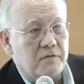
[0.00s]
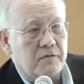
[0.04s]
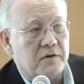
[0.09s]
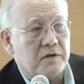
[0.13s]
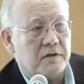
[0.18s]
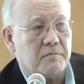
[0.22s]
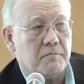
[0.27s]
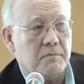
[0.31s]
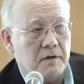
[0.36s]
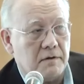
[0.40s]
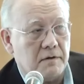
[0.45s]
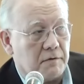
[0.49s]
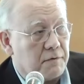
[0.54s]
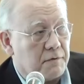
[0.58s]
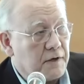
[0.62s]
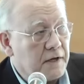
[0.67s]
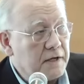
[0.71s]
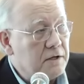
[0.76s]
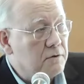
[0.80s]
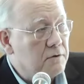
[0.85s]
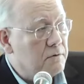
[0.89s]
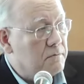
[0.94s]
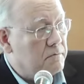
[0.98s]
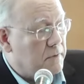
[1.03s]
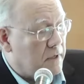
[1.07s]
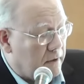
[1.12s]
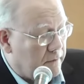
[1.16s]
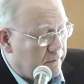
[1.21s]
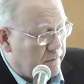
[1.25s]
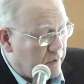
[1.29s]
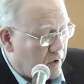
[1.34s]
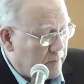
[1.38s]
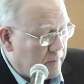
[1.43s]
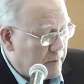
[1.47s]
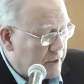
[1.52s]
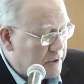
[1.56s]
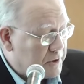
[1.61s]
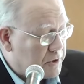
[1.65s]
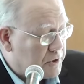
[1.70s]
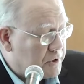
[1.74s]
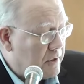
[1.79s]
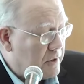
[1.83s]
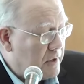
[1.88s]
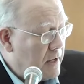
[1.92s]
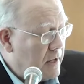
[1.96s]
Vivek, uh, thank you uh, very
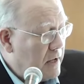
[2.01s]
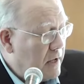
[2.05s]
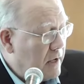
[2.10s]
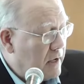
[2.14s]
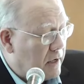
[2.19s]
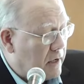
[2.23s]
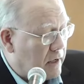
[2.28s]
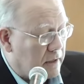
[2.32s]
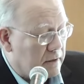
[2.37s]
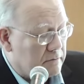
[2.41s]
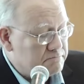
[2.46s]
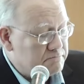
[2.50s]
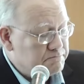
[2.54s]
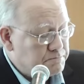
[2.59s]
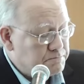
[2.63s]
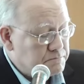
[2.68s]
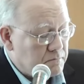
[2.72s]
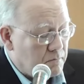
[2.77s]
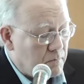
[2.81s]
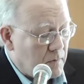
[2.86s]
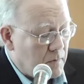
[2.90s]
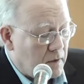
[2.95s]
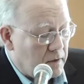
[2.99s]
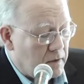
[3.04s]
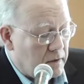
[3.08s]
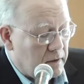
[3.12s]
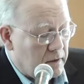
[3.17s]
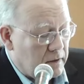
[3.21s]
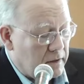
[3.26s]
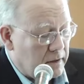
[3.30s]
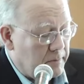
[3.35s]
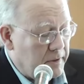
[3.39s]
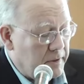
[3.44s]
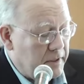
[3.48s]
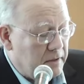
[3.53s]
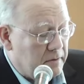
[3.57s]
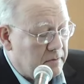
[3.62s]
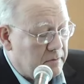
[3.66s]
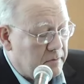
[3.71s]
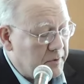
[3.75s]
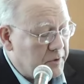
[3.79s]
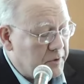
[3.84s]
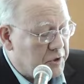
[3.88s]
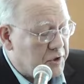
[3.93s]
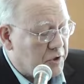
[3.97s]
much. Um, let me
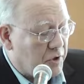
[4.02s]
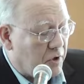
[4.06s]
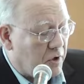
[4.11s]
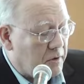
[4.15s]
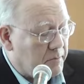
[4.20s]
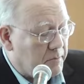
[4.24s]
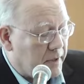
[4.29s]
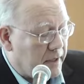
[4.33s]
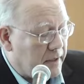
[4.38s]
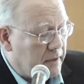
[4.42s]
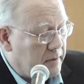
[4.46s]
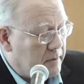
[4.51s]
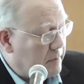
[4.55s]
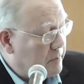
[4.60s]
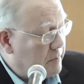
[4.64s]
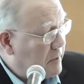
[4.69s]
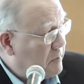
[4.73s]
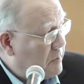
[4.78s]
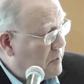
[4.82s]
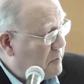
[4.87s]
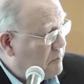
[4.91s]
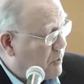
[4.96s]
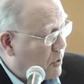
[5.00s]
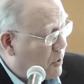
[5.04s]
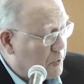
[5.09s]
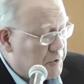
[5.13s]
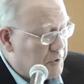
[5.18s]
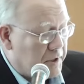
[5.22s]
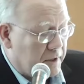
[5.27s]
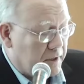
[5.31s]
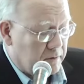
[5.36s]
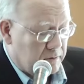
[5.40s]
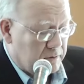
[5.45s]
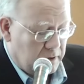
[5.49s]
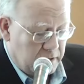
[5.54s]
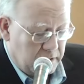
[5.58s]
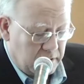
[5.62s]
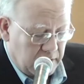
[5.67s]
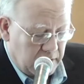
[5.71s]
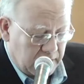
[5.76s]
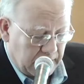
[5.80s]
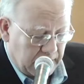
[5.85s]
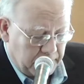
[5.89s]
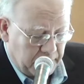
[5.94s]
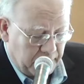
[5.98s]
let me start by uh, maybe posing uh,
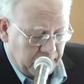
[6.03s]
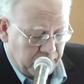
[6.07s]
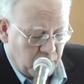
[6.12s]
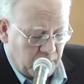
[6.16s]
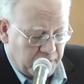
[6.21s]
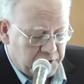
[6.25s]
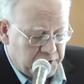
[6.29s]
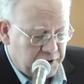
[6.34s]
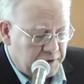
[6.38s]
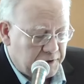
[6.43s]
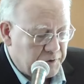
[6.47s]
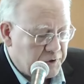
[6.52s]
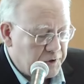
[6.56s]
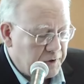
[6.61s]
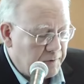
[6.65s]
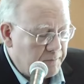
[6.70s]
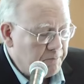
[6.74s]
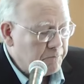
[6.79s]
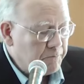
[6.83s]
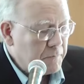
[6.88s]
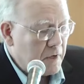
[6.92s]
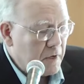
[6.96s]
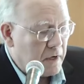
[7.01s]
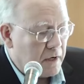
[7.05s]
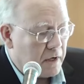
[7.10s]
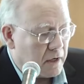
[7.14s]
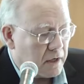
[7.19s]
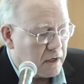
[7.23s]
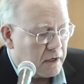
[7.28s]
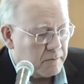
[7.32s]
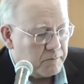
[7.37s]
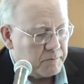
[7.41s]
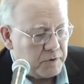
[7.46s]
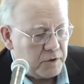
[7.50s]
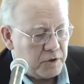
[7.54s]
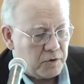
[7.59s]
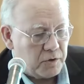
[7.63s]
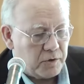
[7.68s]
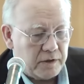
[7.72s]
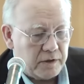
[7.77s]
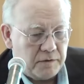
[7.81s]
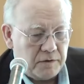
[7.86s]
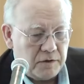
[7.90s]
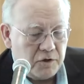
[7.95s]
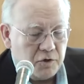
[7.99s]
a couple of questions. Uh, you know,
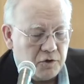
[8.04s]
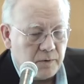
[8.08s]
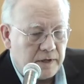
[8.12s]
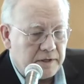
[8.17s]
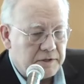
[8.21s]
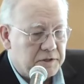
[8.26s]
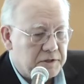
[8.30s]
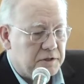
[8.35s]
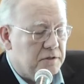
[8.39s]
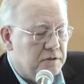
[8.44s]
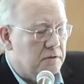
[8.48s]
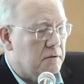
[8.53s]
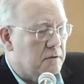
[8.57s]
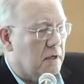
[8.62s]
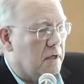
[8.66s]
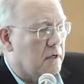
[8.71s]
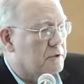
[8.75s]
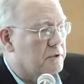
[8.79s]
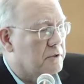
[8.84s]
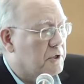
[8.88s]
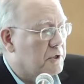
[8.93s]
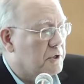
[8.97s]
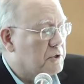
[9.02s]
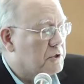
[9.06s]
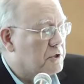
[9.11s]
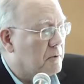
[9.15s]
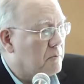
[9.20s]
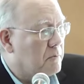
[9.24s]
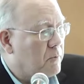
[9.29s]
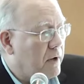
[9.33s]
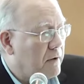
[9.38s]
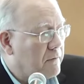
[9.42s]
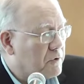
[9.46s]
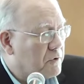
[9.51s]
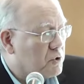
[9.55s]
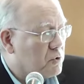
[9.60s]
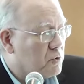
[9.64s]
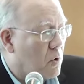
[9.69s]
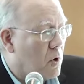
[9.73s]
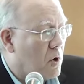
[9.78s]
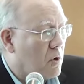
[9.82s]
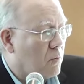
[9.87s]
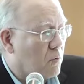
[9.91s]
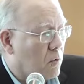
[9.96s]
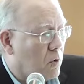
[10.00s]
in the U.S. Uh, system, we have a
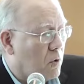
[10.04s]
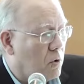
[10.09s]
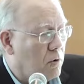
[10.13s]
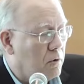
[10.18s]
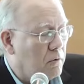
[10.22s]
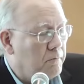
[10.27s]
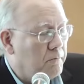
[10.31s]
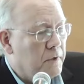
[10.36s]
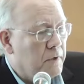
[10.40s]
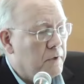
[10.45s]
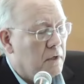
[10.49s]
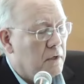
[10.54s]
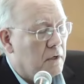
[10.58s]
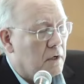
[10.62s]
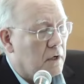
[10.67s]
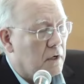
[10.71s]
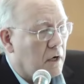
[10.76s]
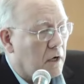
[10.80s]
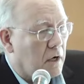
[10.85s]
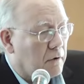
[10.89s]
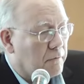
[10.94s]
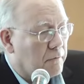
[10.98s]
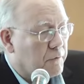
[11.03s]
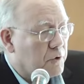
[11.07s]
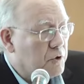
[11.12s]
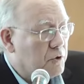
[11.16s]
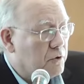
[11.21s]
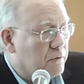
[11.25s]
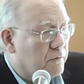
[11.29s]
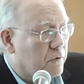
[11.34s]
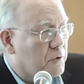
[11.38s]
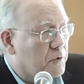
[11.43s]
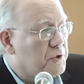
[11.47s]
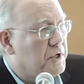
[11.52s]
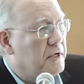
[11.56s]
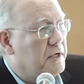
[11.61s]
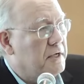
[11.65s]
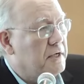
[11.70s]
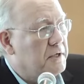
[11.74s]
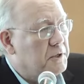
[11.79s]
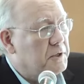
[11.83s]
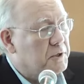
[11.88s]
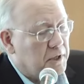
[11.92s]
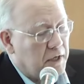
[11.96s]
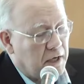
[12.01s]
strong role for
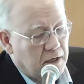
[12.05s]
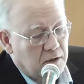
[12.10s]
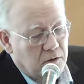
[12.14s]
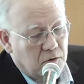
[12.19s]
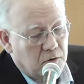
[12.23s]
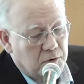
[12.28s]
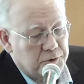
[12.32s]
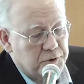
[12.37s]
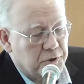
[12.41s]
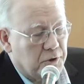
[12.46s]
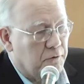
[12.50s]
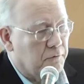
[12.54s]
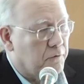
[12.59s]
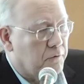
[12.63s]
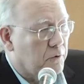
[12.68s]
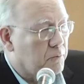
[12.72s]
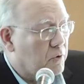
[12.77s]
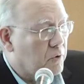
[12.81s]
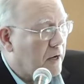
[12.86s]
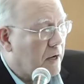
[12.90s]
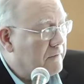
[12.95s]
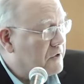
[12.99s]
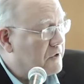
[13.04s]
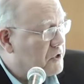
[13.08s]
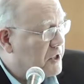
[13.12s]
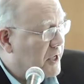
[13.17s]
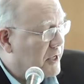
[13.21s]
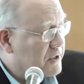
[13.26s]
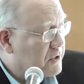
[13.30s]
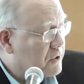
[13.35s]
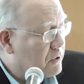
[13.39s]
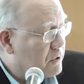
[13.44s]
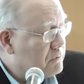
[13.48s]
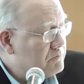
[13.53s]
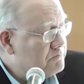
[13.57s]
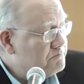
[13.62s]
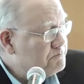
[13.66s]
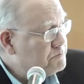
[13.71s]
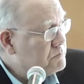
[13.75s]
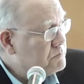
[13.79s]
universities and also for private sector